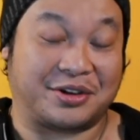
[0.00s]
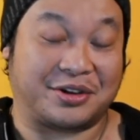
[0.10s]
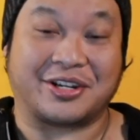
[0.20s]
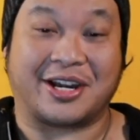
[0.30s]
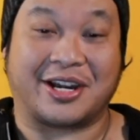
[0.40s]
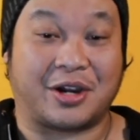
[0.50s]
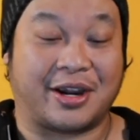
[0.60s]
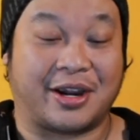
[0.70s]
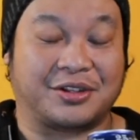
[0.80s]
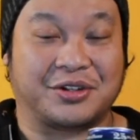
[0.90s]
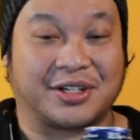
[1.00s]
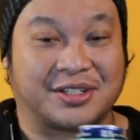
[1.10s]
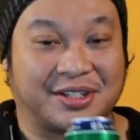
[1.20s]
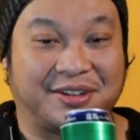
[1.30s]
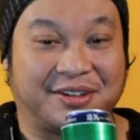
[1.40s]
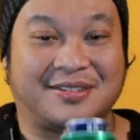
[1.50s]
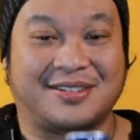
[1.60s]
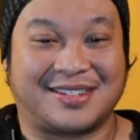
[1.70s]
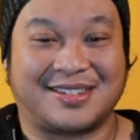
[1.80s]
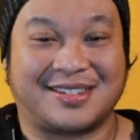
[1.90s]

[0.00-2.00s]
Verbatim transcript: try out the drinks, though. It's...